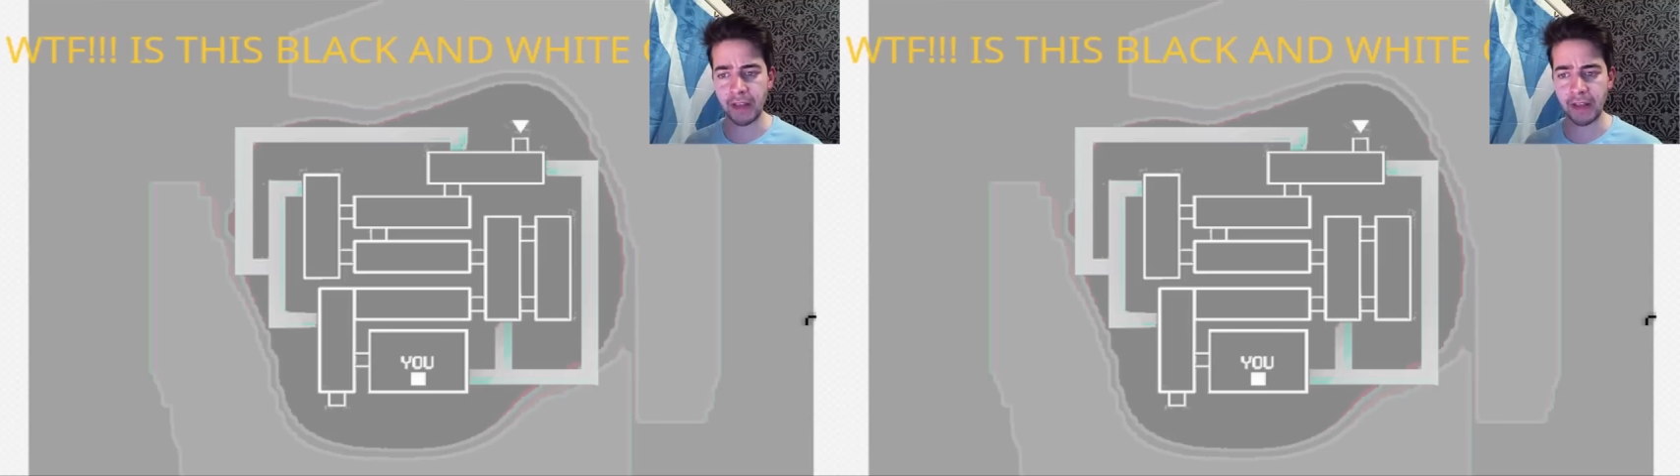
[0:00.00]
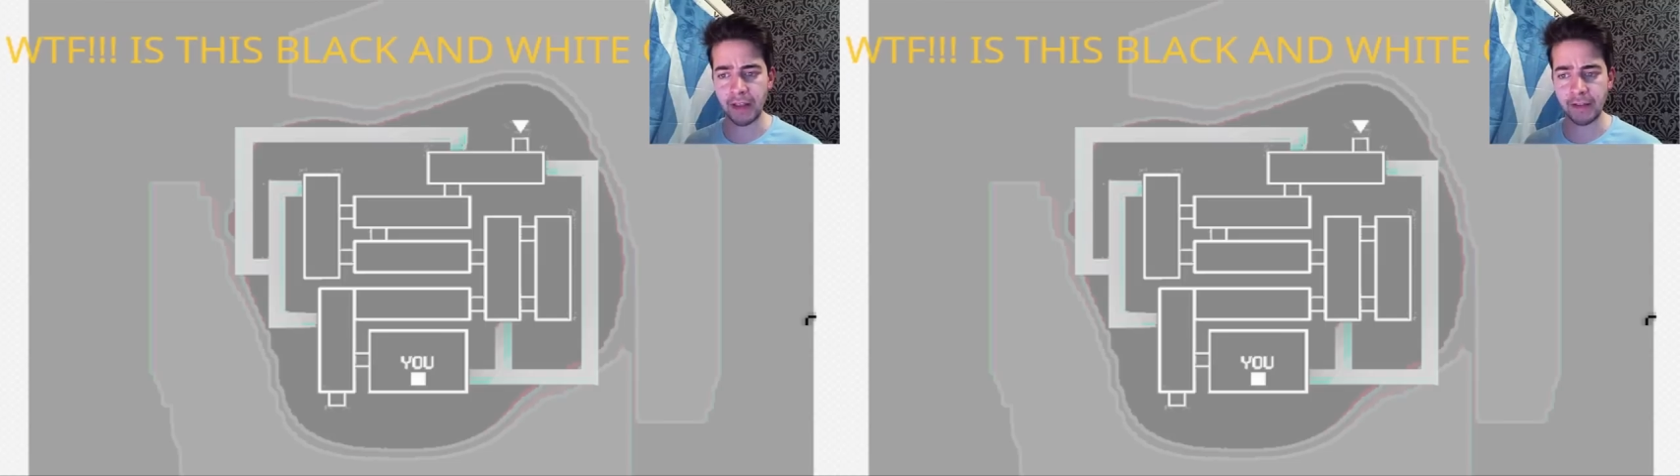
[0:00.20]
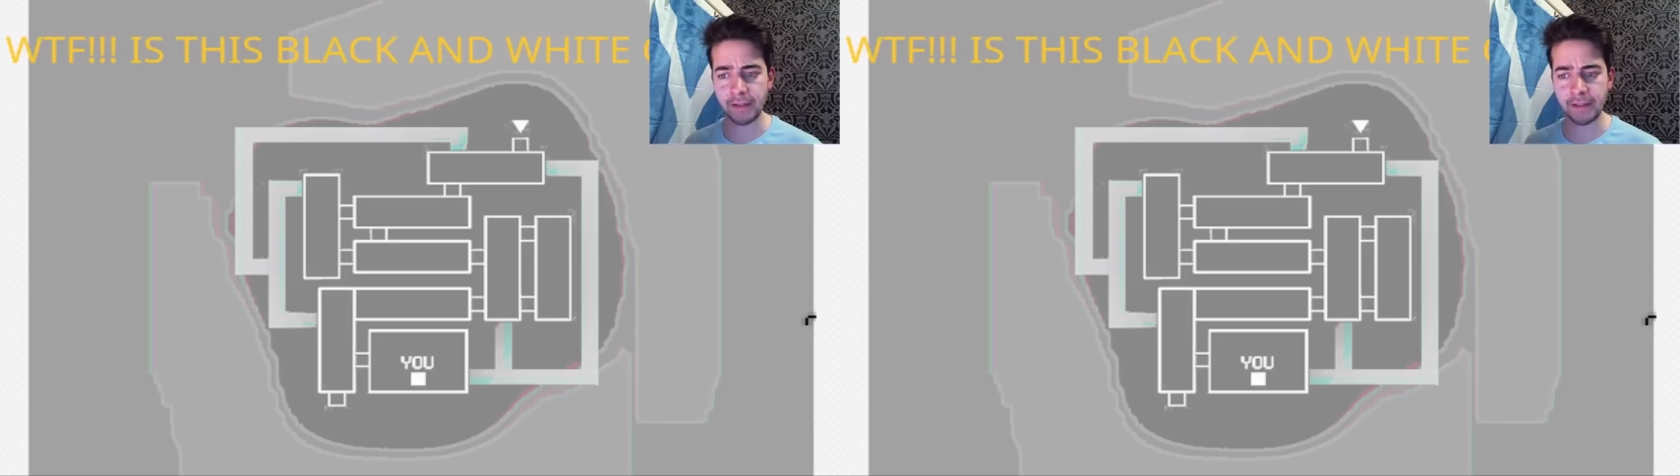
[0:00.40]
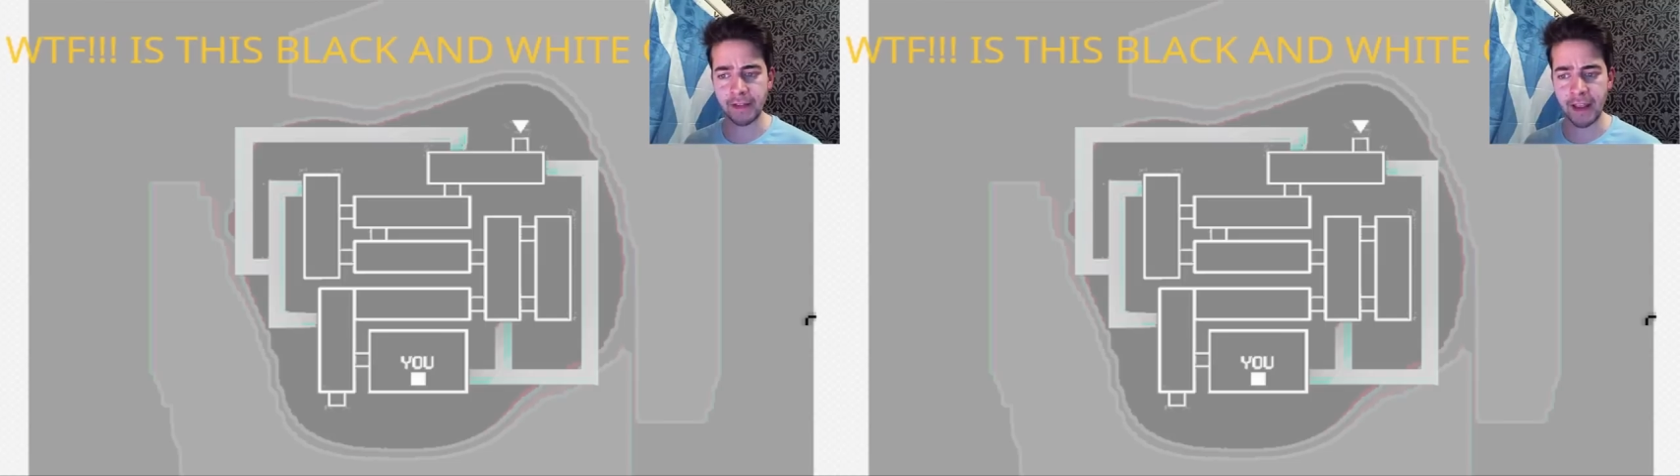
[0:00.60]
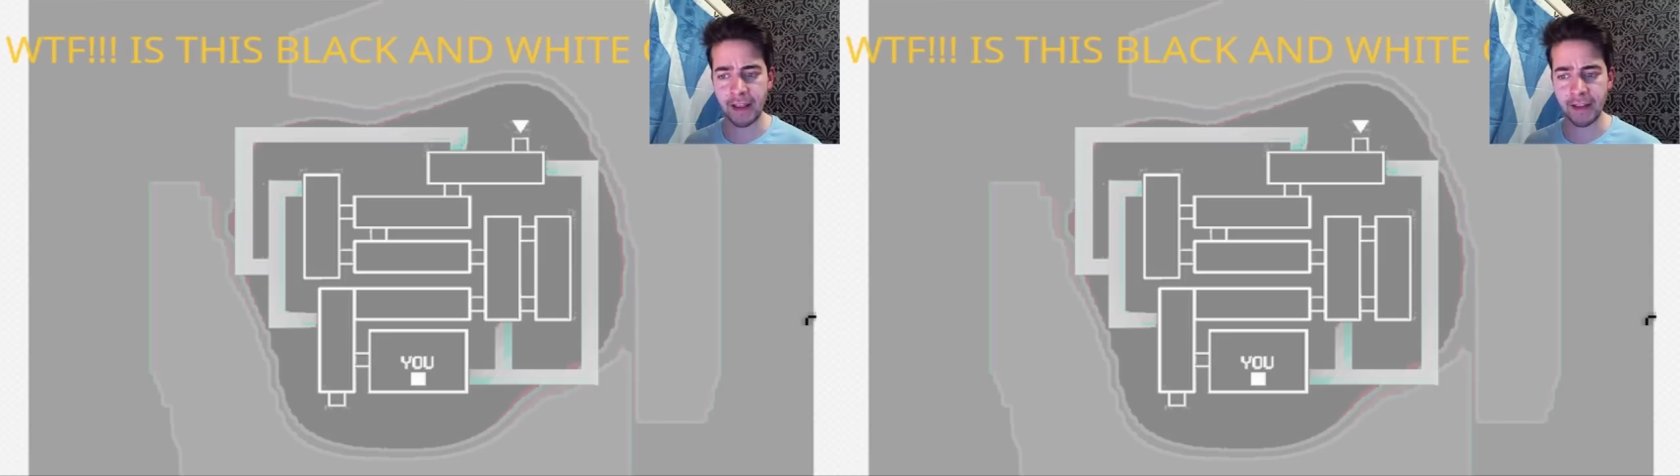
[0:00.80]
it is
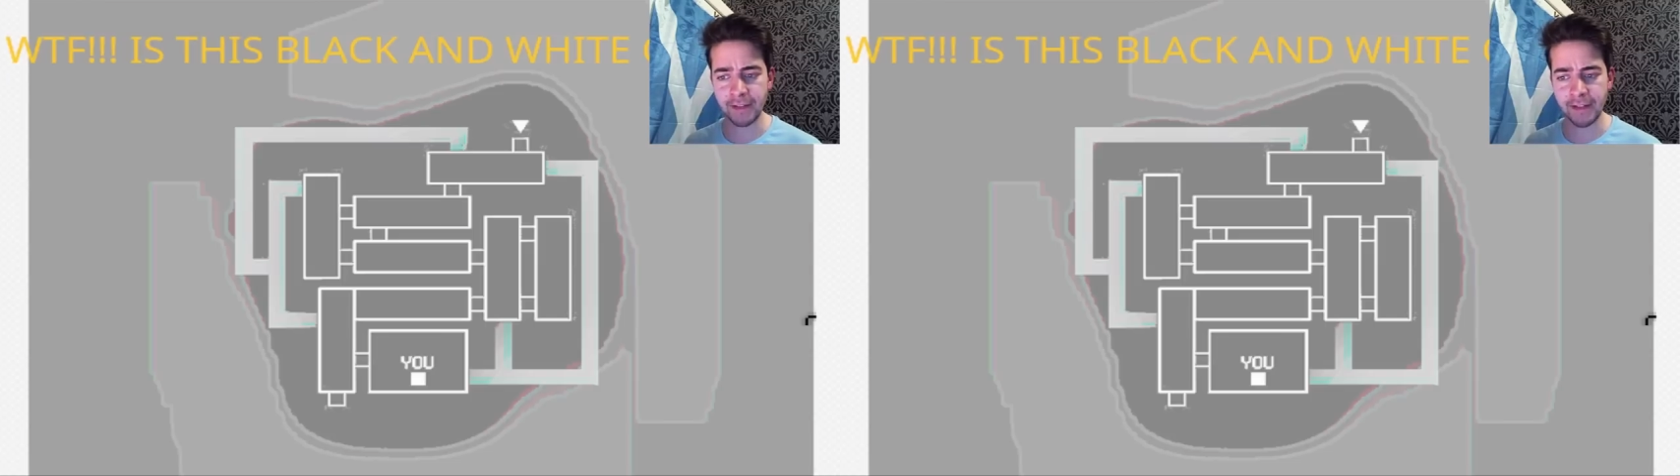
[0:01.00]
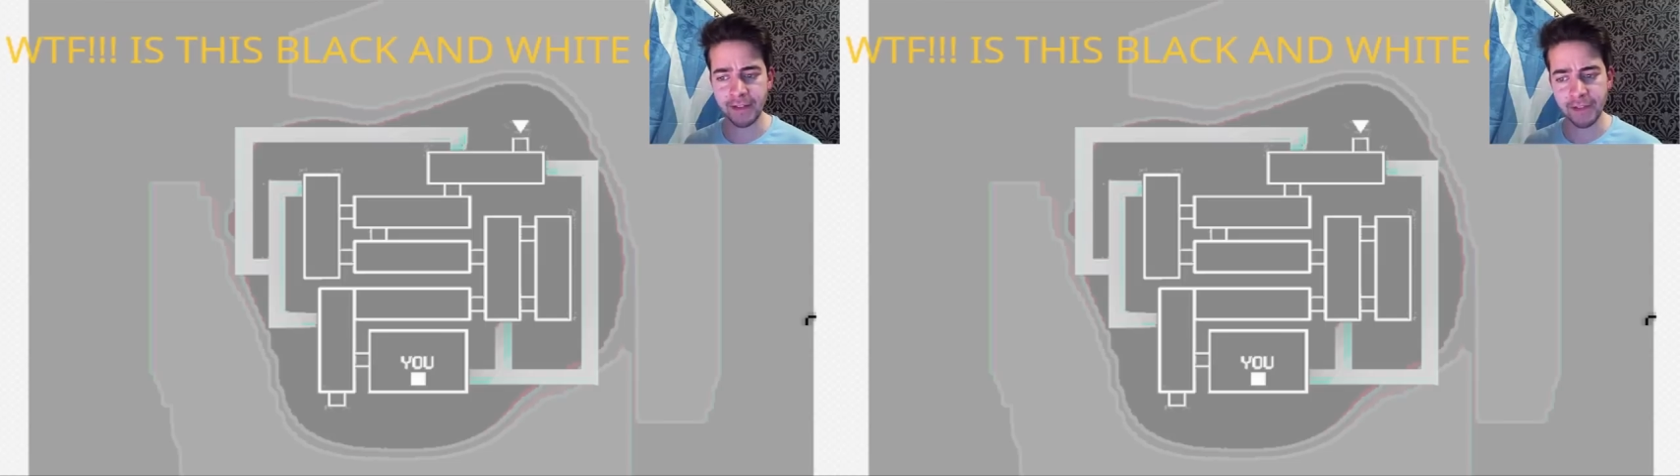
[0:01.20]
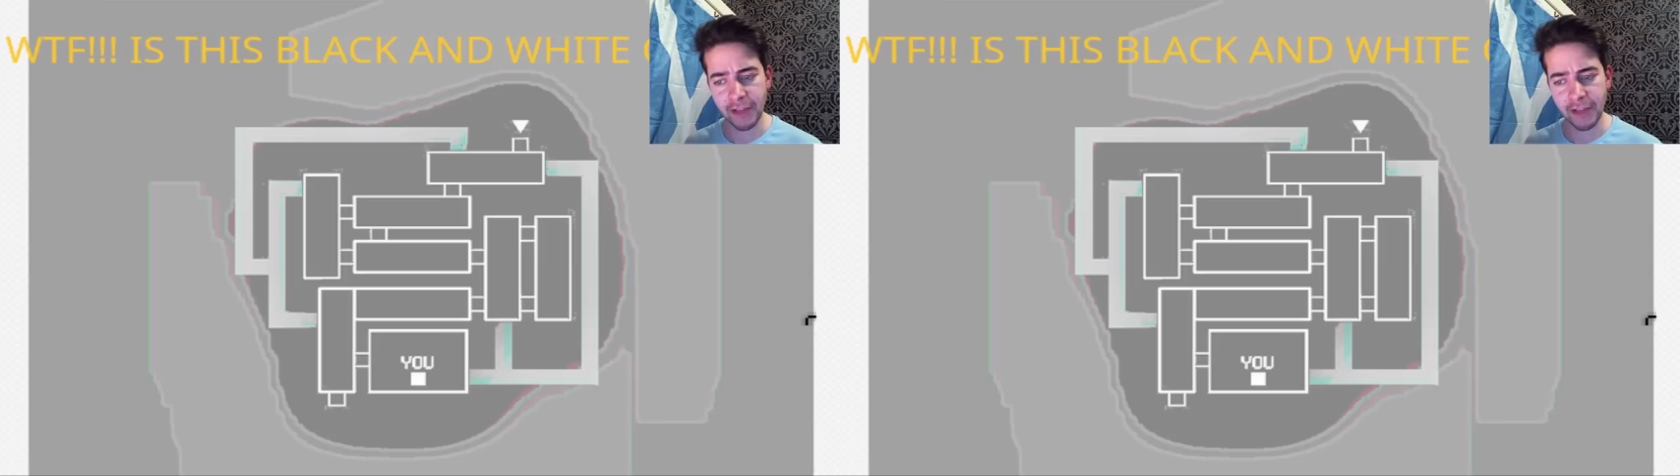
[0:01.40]
it is it's,